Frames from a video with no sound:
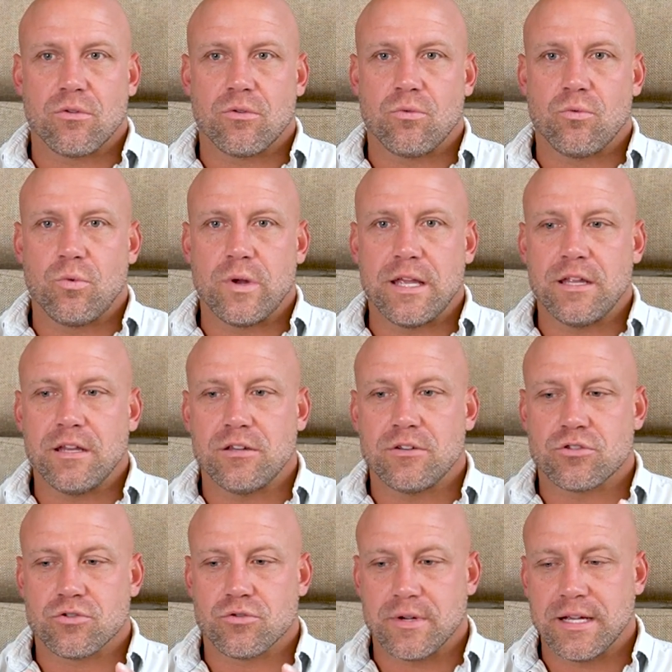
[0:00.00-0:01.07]
We
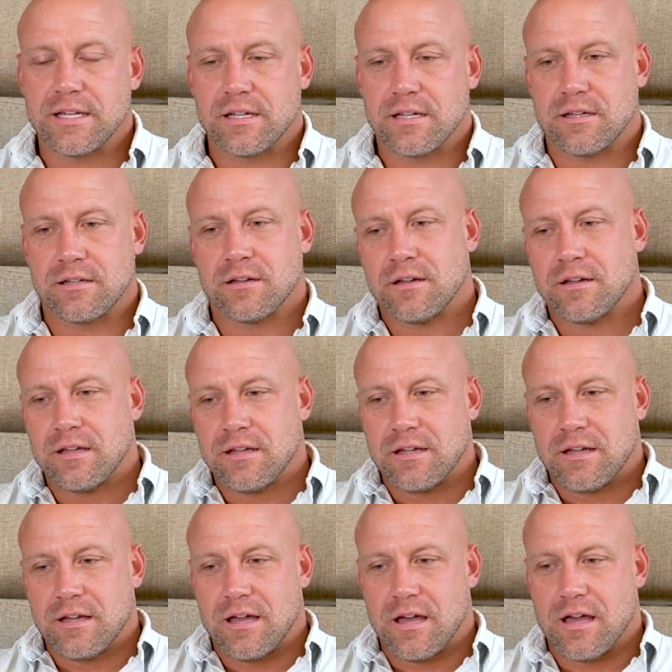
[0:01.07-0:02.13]
treated
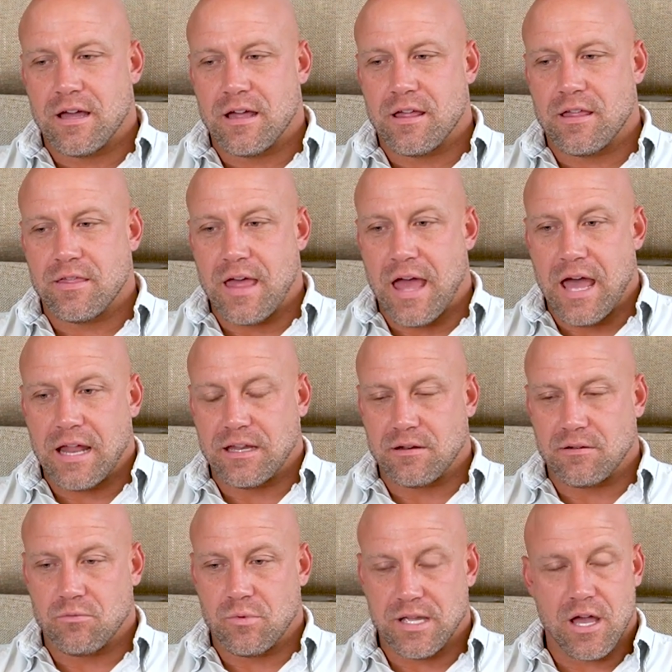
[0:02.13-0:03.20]
that,
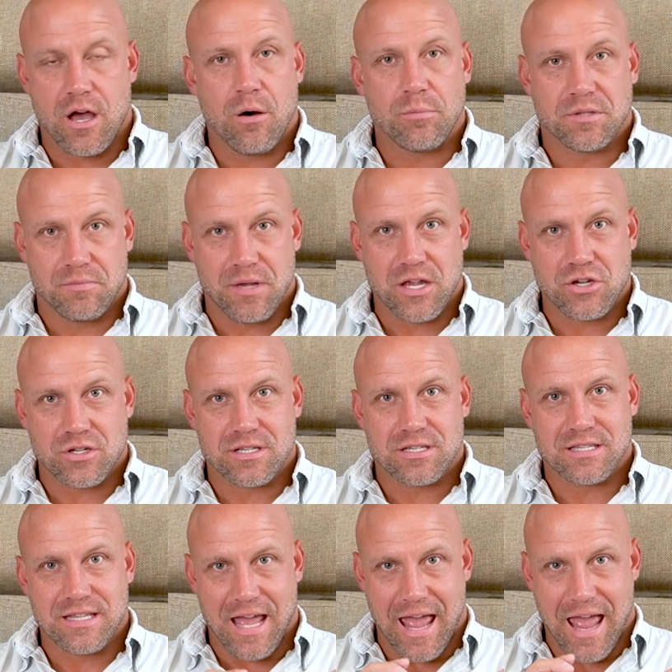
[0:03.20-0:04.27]
and we helped
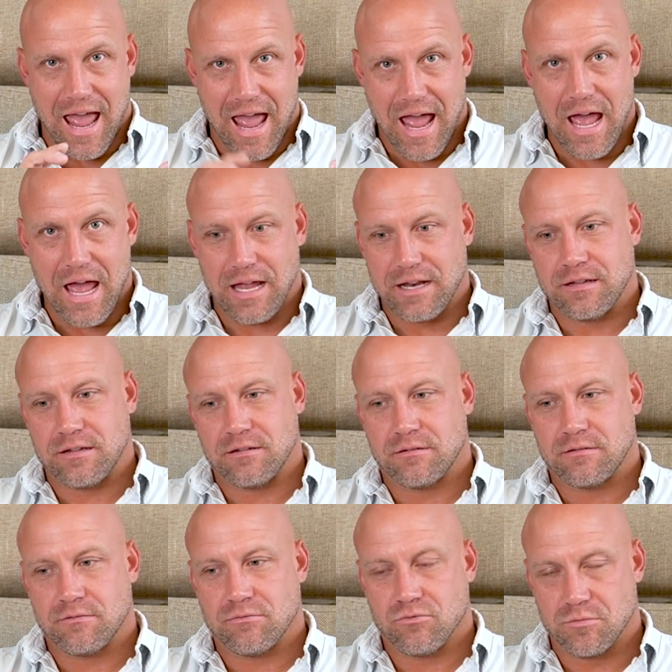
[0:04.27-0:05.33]
patients that had
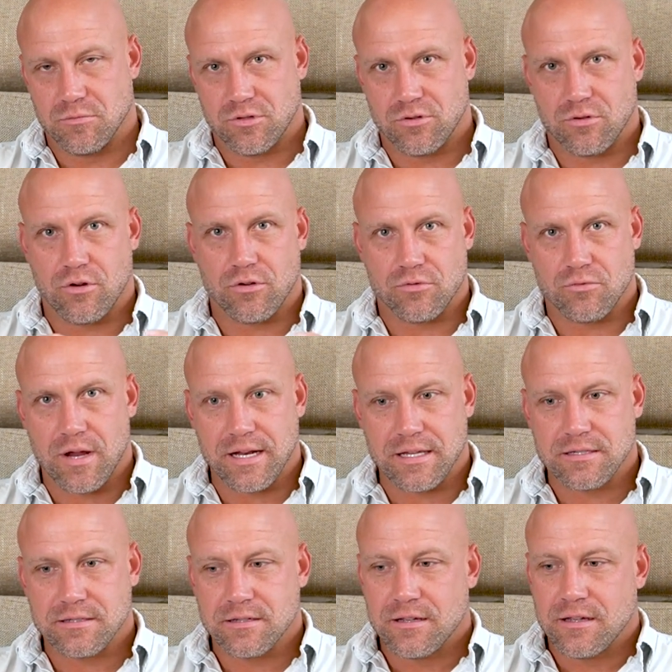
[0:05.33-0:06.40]
rheumatoid
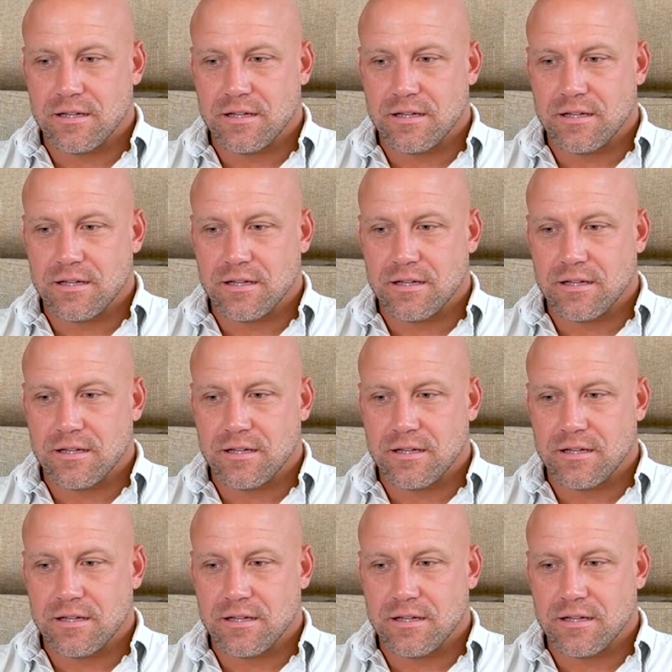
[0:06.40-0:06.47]
arthritis,